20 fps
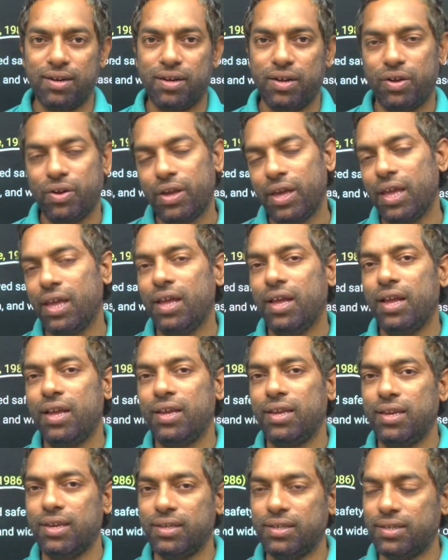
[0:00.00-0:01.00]
Okay,
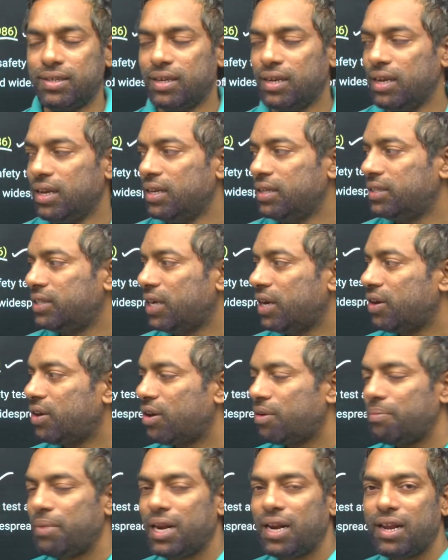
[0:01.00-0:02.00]
yes.
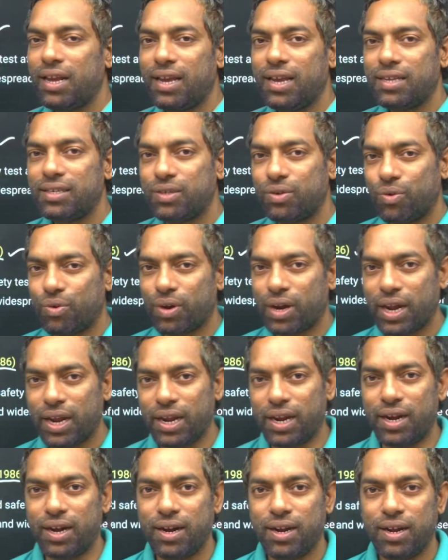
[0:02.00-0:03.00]
Chernobyl is
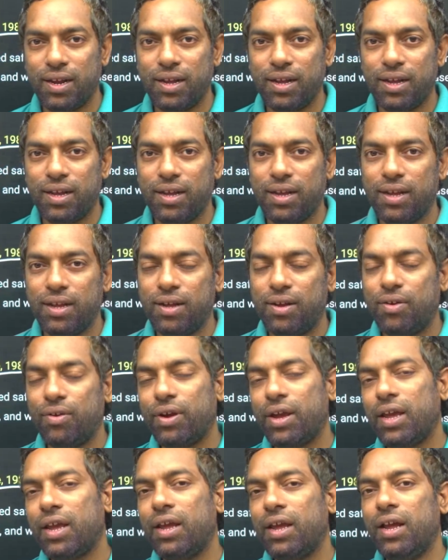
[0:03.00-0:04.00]
Ukraine.
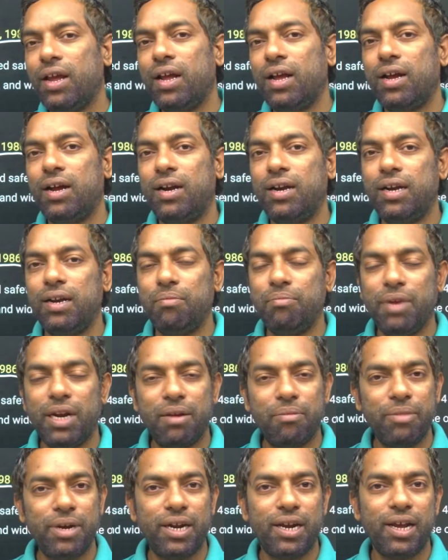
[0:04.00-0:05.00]
Okay,
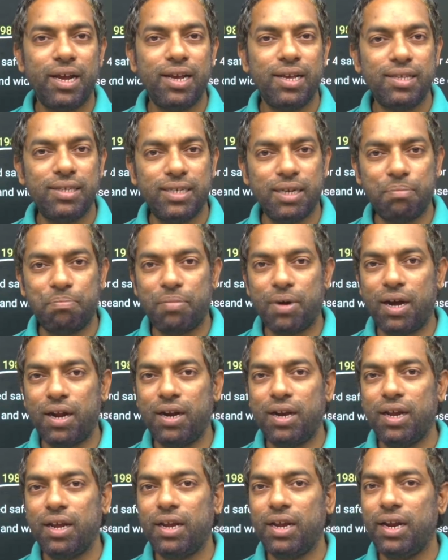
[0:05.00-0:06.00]
Minamata is Japan.
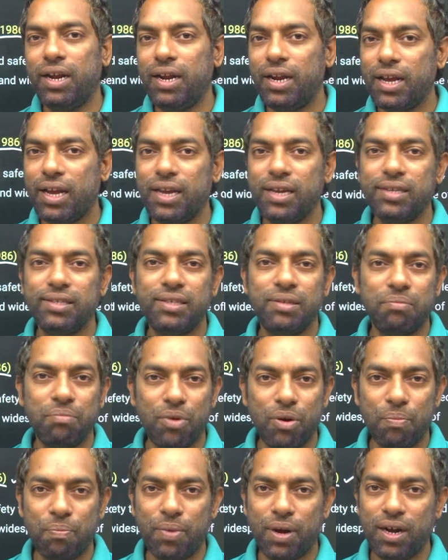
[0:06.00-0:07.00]
India is
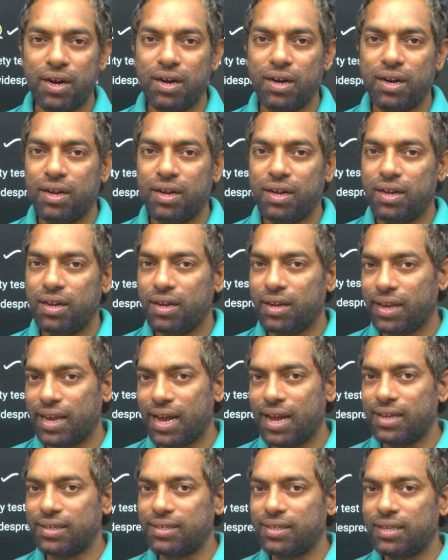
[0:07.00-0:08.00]
Bhopal
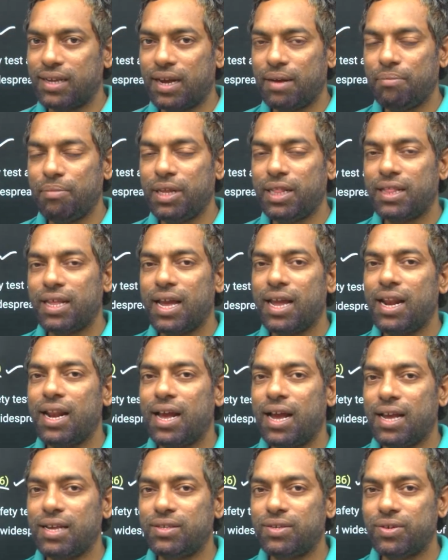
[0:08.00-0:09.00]
gas. Methyl
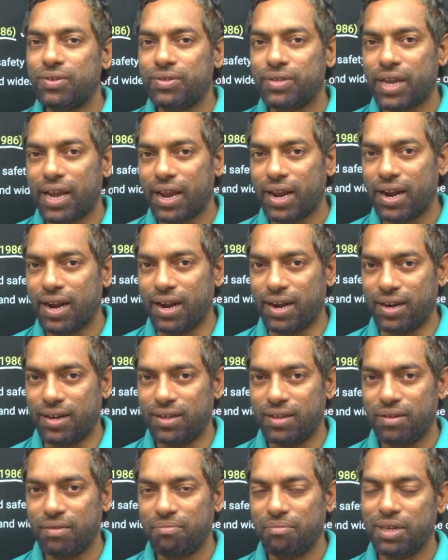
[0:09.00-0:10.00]
isocyanide.
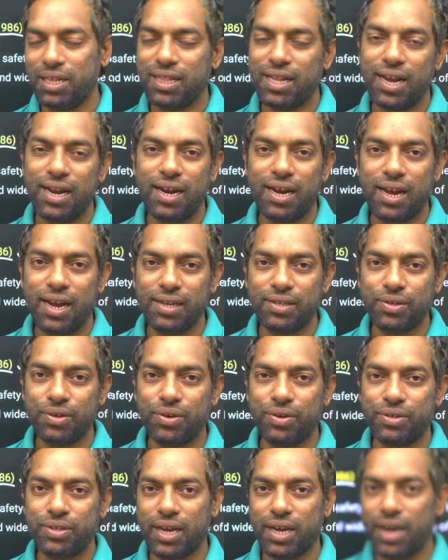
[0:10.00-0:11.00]
Methyl
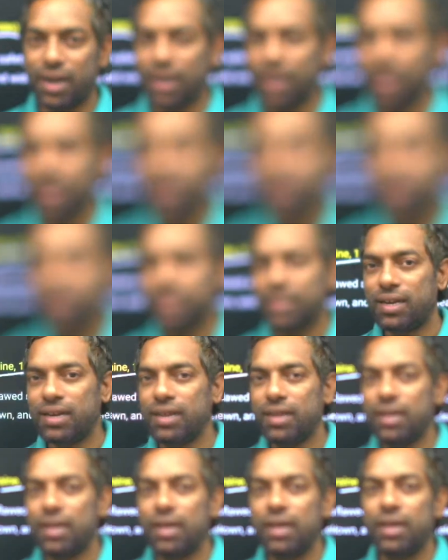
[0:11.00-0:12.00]
isocyanide is the
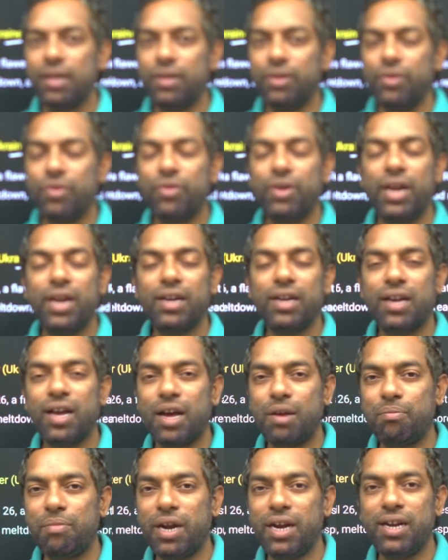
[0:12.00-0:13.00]
Union
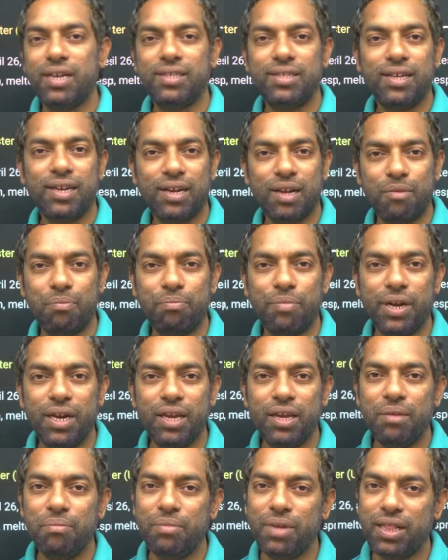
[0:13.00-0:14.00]
Carbide is the
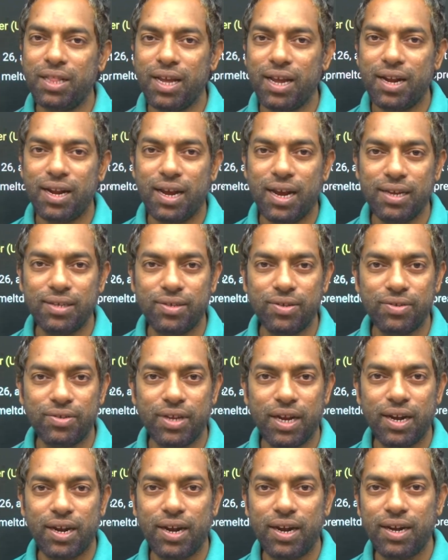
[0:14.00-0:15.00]
company. Methyl
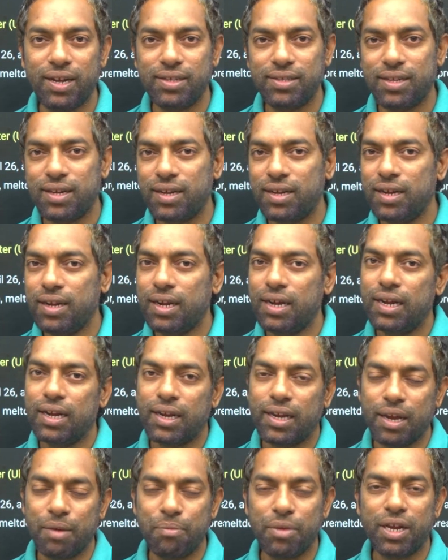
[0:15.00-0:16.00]
isocyanide is the
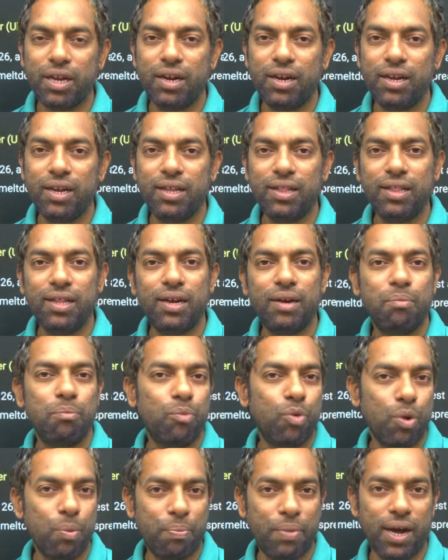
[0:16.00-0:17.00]
chemical in the
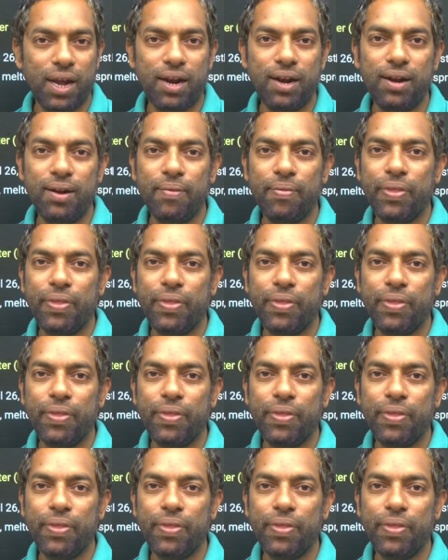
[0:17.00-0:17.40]
Bhopal.